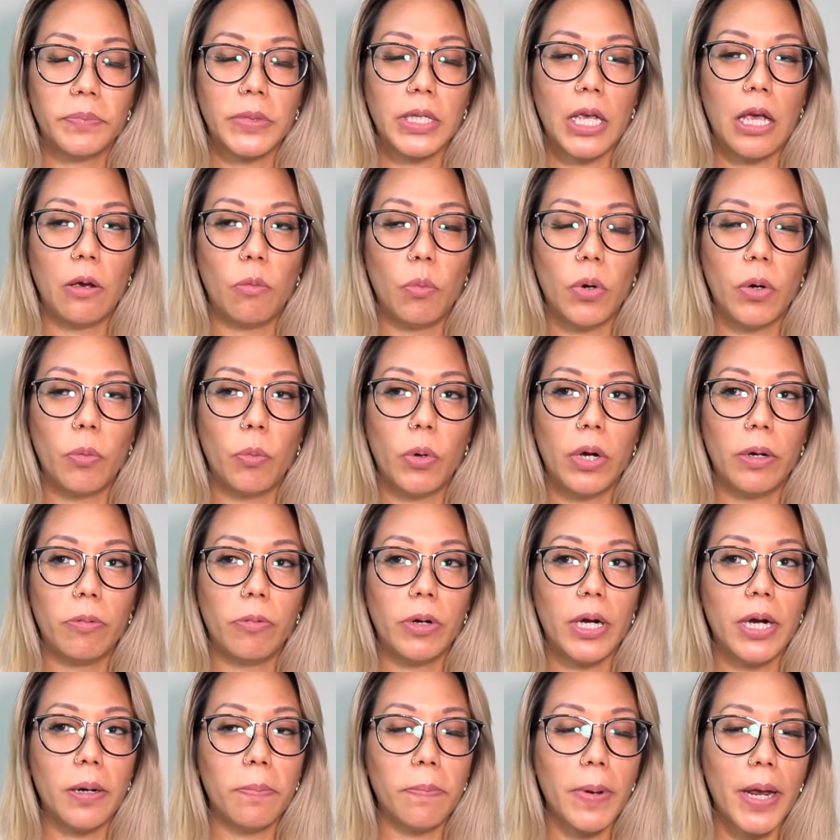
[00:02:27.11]
And when
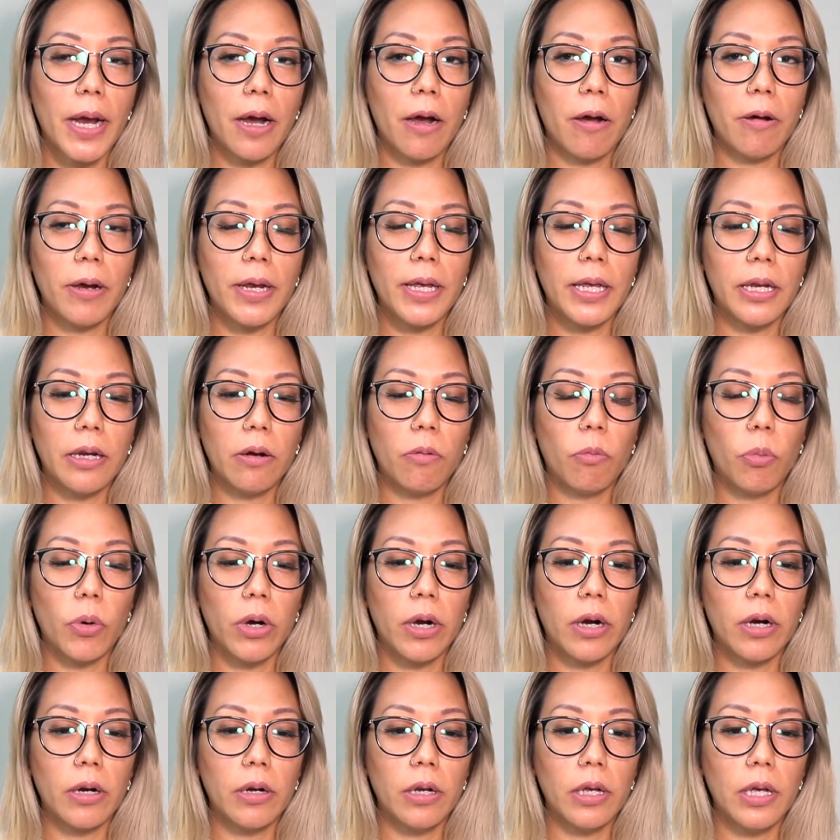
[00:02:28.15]
we're married, we
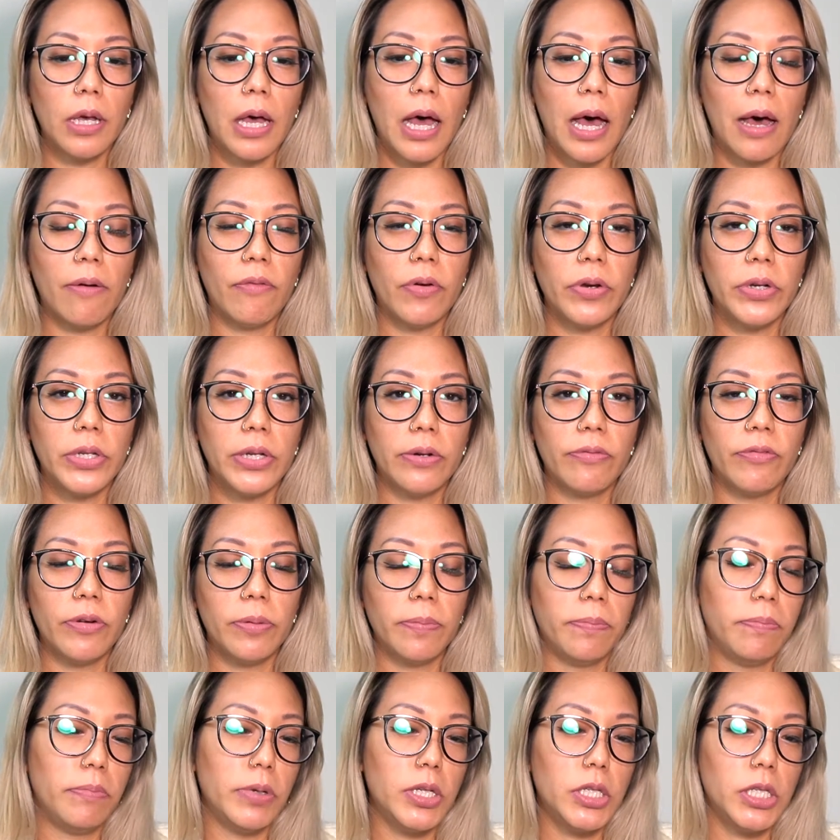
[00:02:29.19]
have a
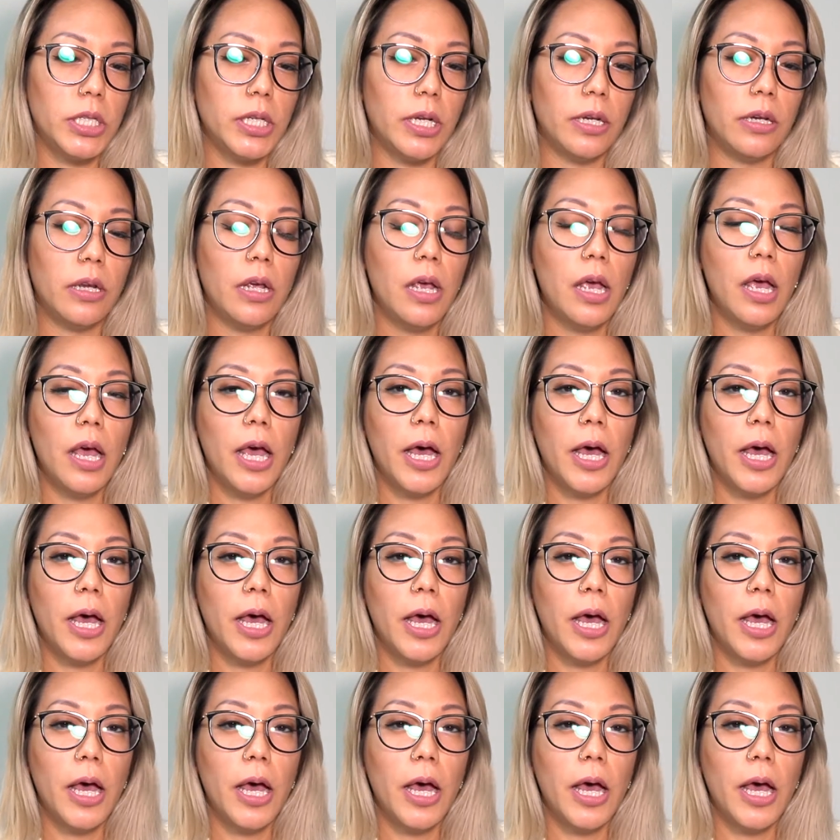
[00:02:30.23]
different mission.